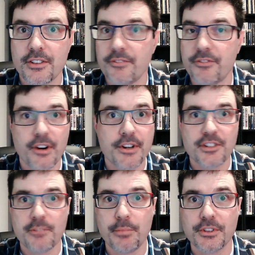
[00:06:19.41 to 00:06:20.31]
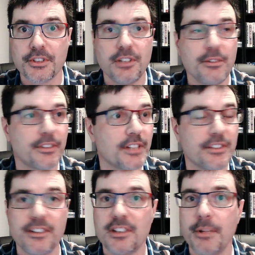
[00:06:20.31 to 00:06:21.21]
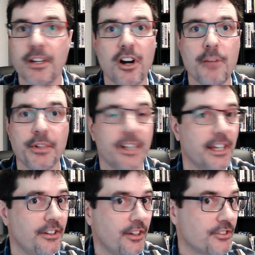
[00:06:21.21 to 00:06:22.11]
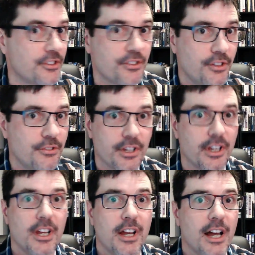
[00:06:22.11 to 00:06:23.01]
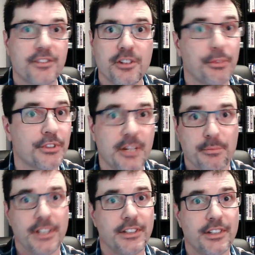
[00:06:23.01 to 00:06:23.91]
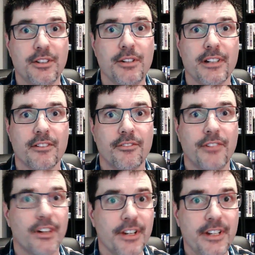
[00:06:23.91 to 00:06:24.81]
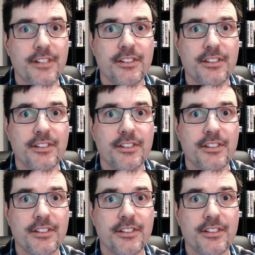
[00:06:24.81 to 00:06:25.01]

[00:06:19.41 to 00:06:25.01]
Very simple to do. It doesn't need to be complicated. You can just use a simple template to do it. Very easy.